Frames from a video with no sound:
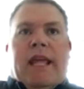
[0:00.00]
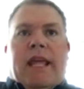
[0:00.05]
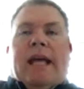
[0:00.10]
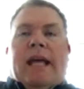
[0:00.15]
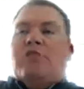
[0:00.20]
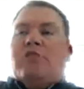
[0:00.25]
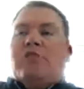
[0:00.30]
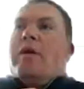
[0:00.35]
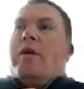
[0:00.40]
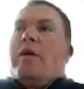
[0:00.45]

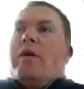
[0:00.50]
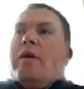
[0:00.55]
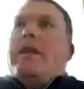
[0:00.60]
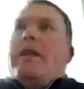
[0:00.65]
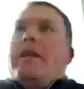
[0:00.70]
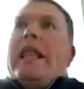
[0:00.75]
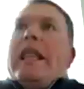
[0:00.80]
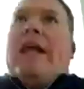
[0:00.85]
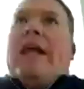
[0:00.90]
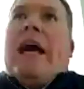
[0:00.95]
Yeah, so,
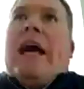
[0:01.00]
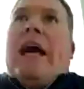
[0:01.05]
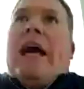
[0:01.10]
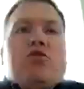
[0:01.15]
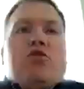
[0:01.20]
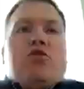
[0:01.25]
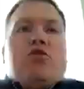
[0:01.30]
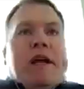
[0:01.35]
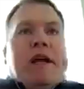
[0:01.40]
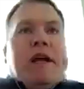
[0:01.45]
I think
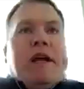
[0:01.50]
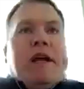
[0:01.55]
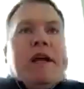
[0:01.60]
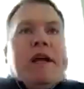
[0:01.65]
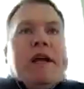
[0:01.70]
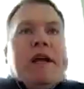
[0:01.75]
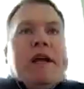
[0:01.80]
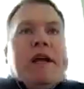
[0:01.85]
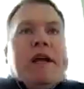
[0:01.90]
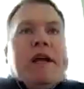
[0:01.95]
Trey is a really,
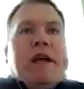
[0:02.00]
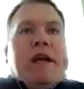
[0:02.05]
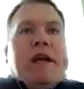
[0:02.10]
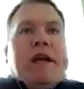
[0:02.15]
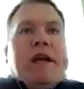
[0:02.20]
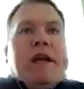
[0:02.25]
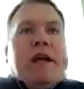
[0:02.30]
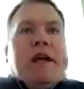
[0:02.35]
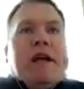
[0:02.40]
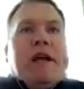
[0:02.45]
really good
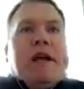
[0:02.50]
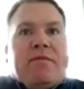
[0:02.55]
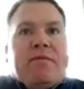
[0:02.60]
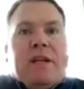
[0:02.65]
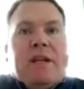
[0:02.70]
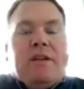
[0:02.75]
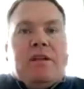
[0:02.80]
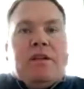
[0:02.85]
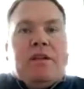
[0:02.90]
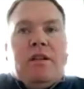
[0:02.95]
slot
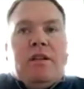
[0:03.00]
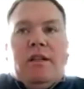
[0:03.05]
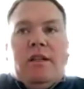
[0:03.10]
defender.